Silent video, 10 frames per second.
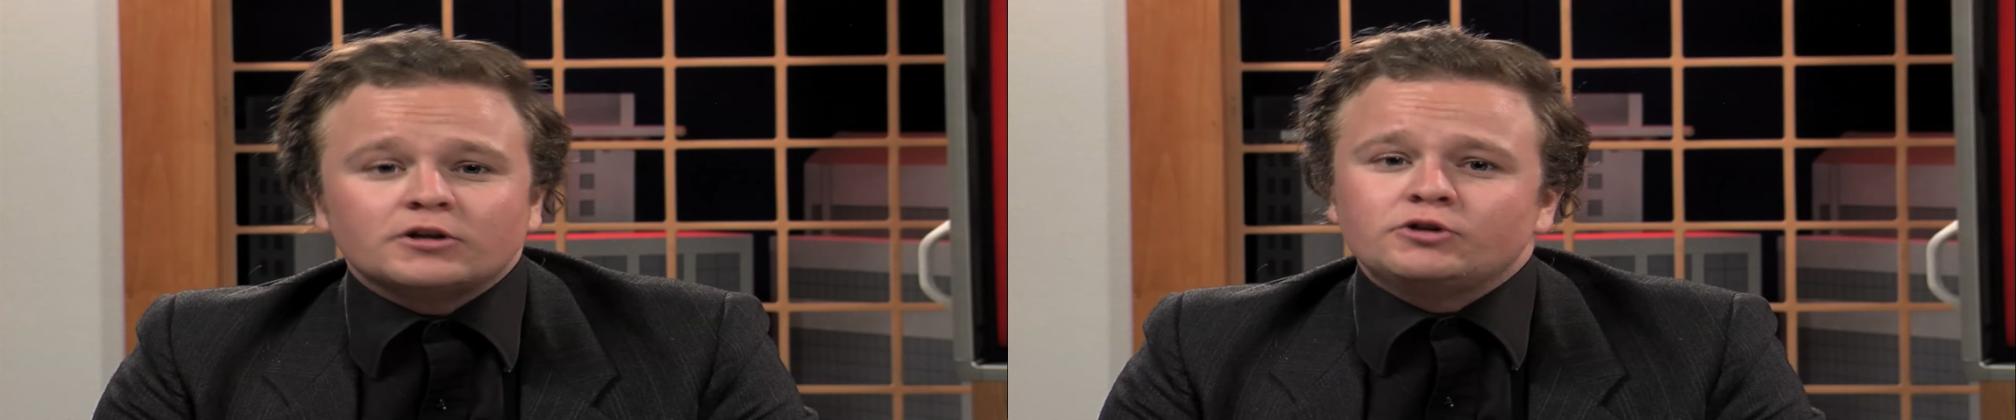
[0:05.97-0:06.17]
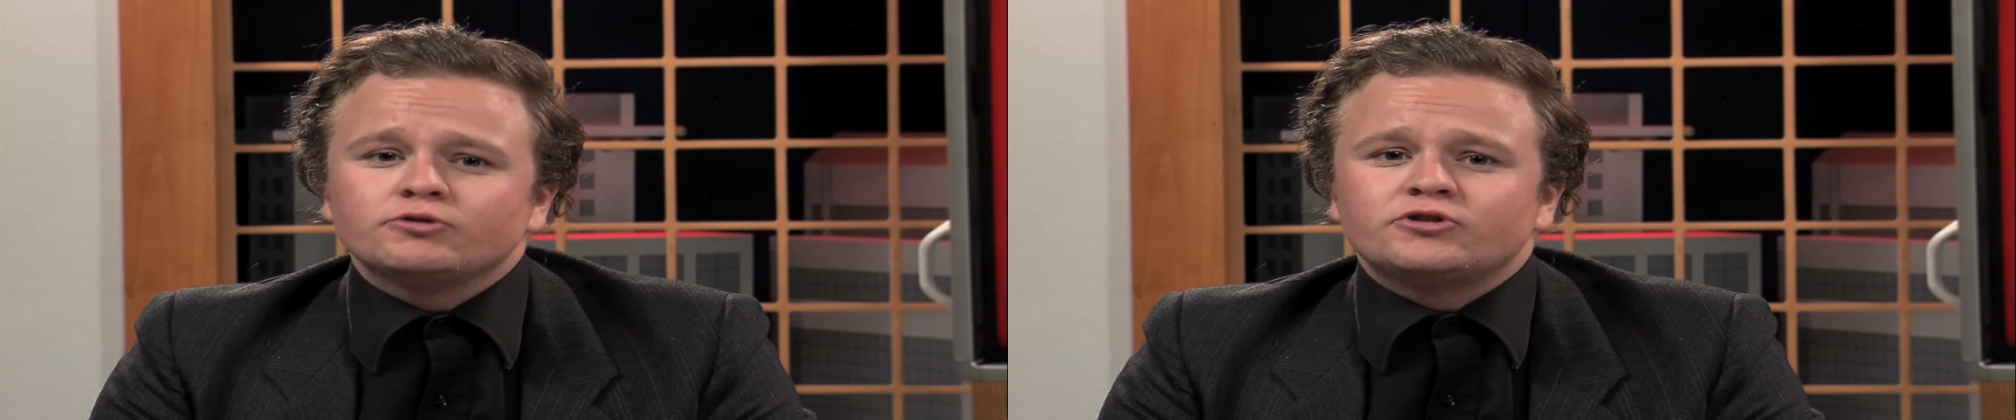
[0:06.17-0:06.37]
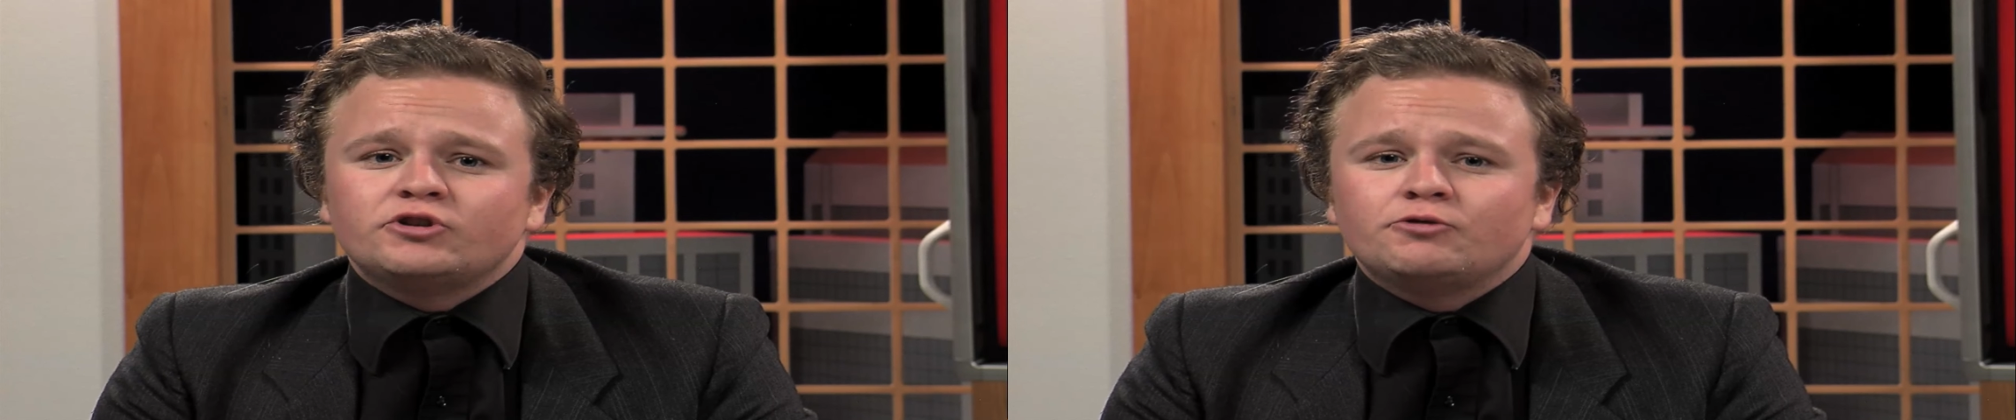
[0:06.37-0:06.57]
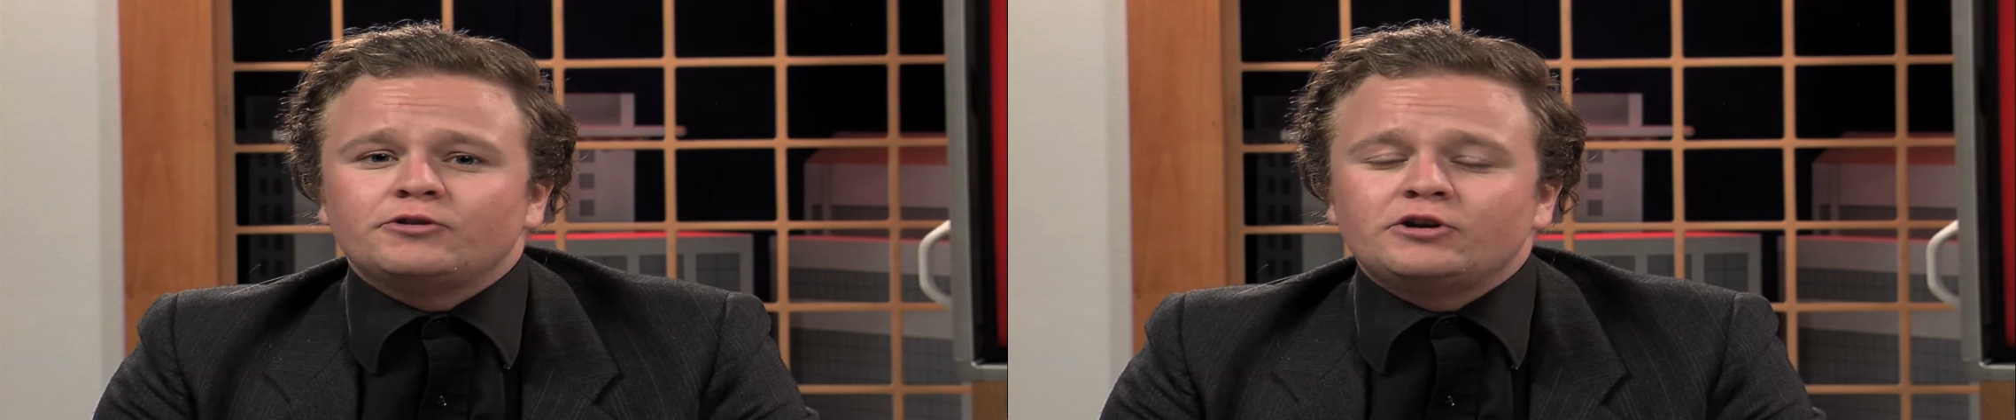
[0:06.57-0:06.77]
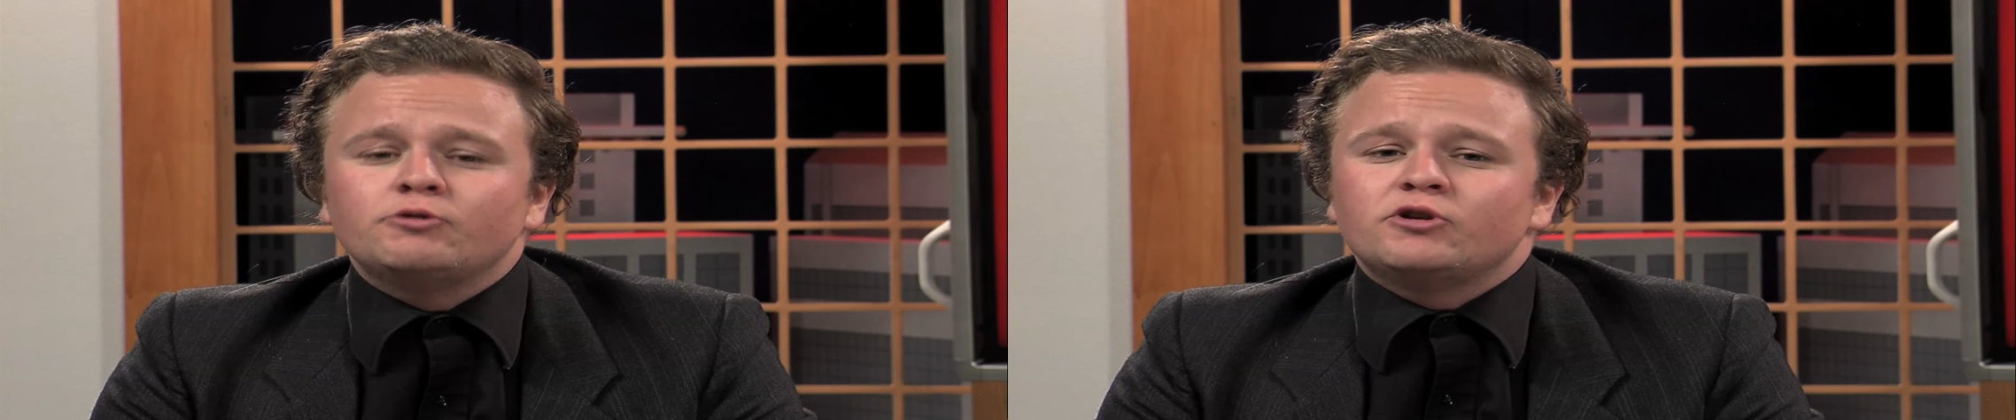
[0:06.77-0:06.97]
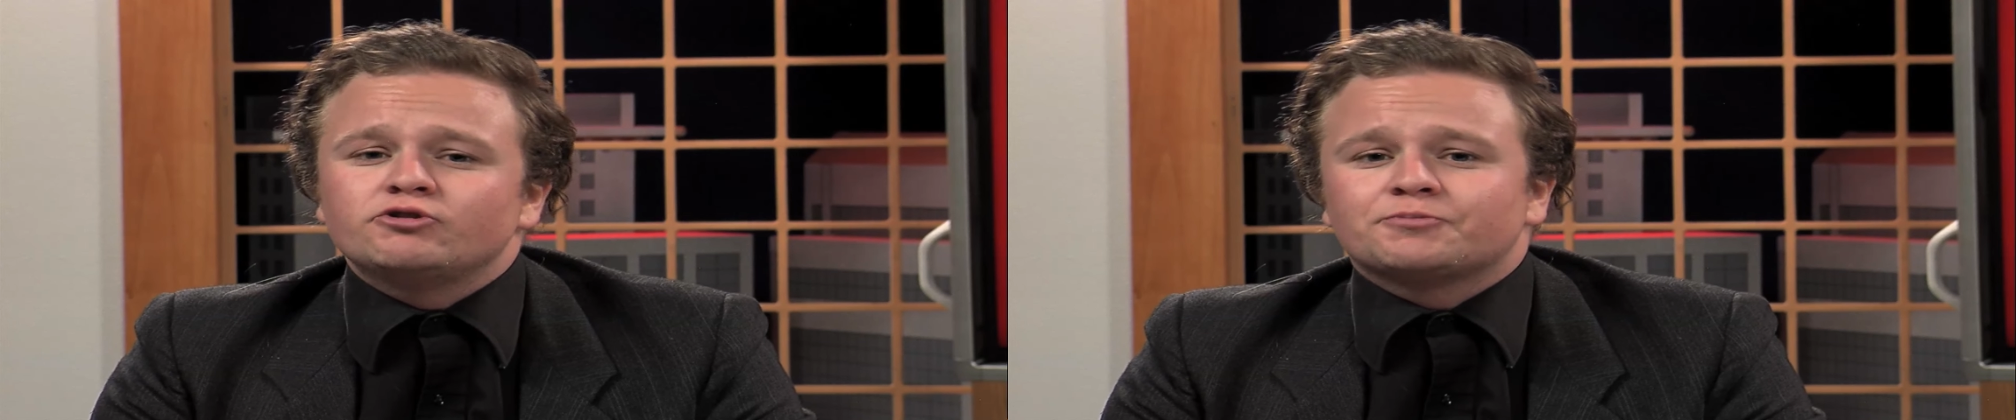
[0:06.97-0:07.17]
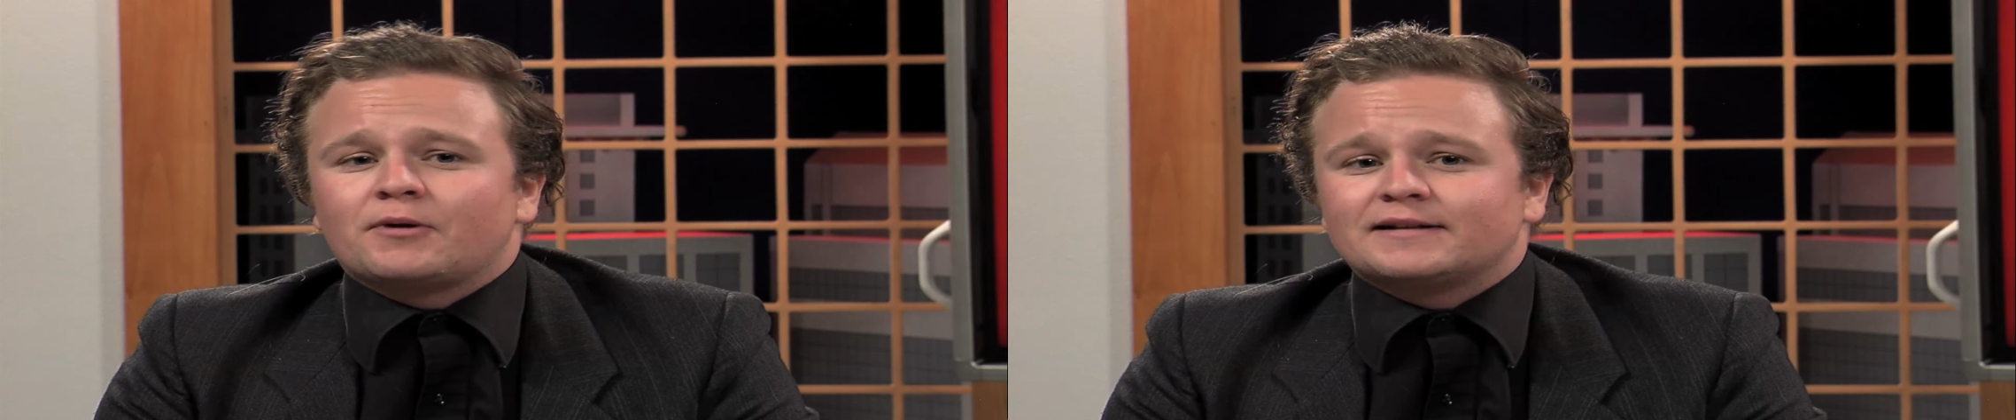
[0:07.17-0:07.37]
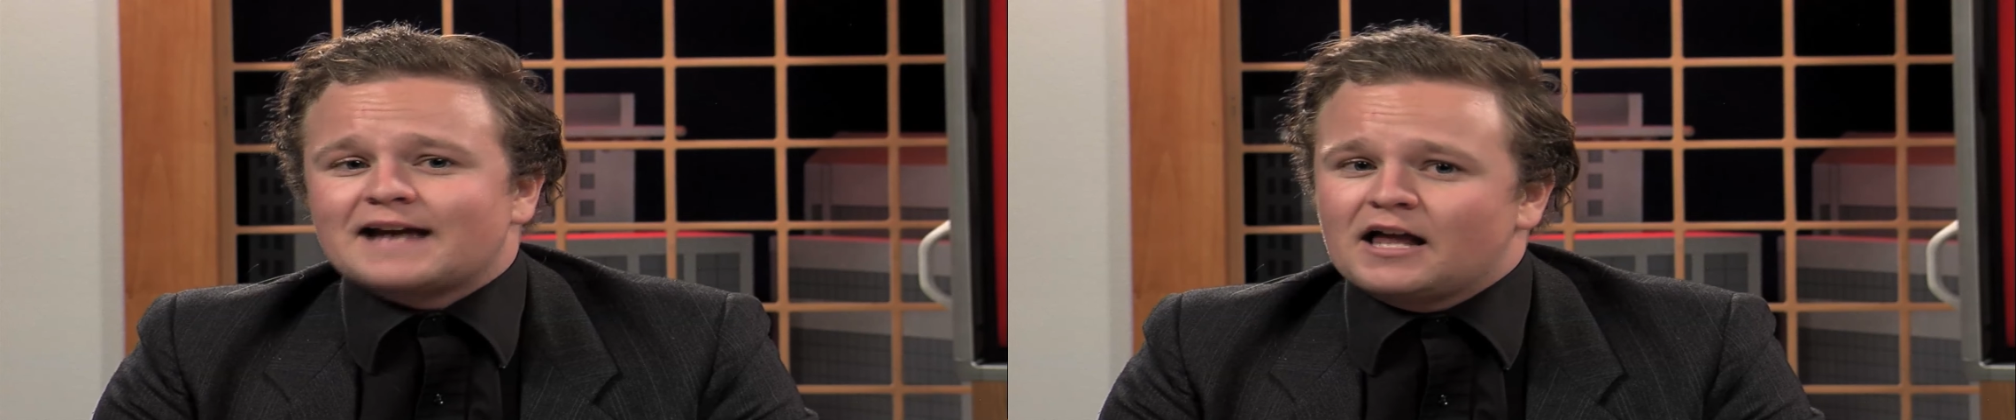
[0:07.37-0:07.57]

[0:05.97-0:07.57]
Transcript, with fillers: U Newsbreak's